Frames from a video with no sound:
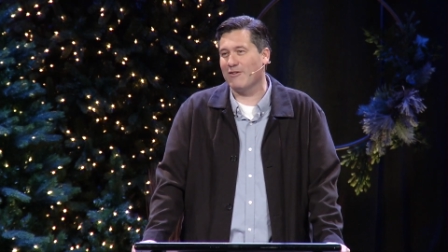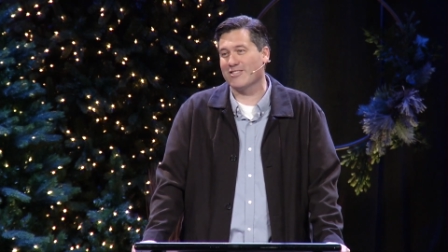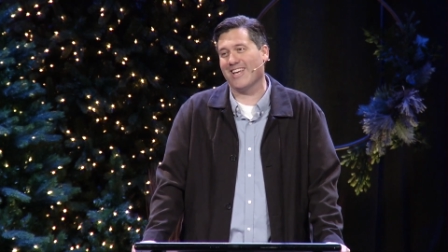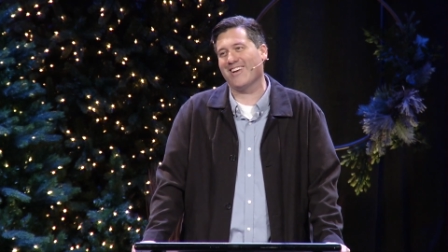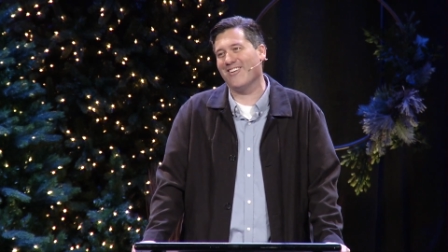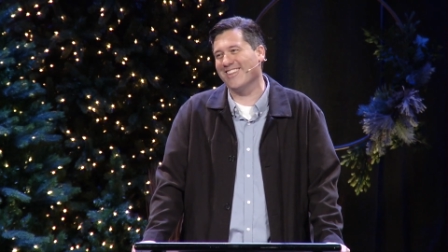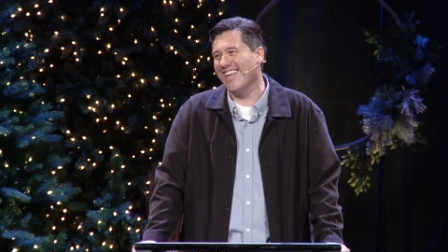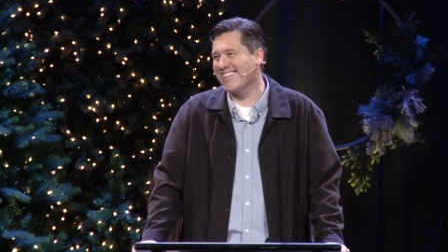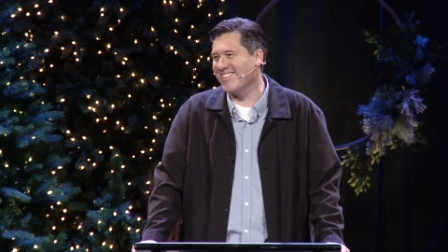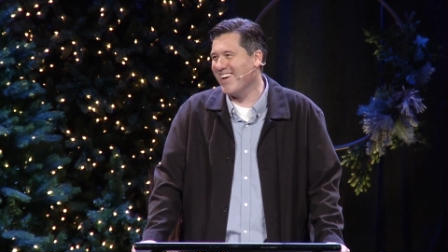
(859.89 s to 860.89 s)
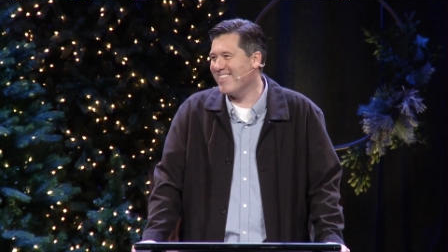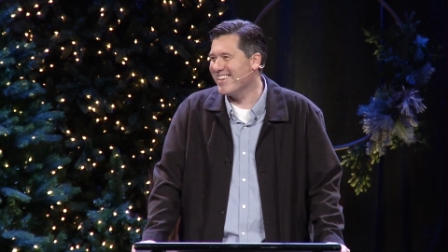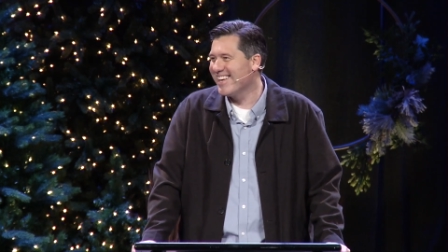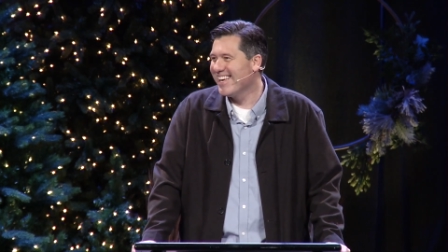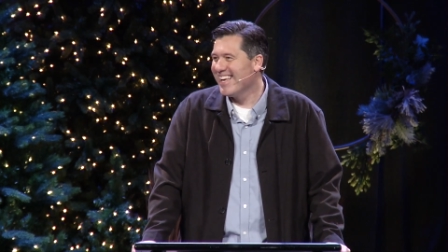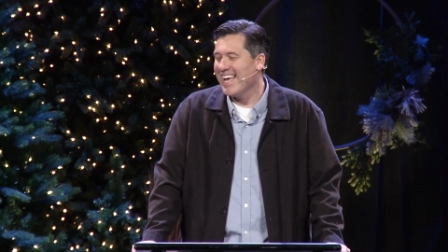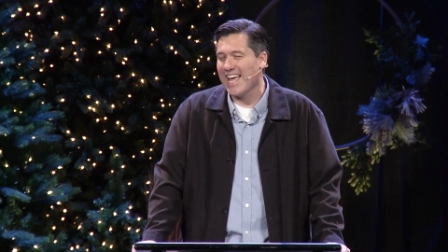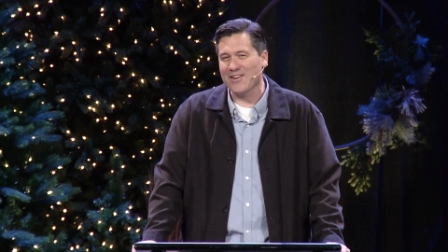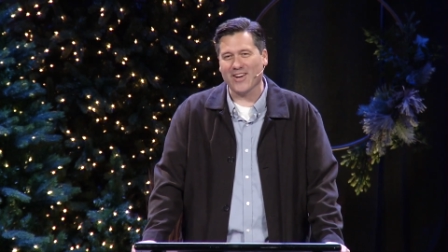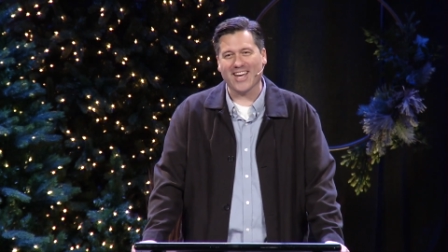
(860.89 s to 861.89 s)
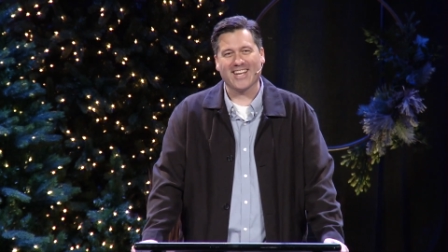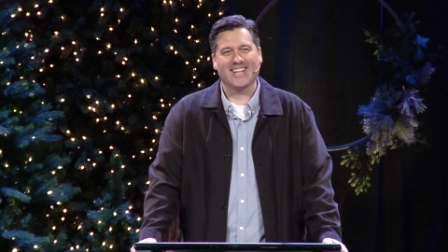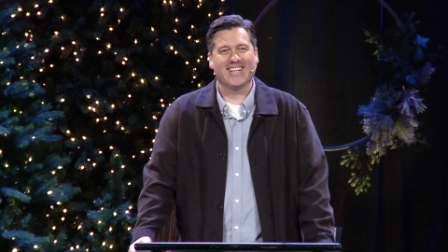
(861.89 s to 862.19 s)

I was like, Oh, let them have it. Anyway.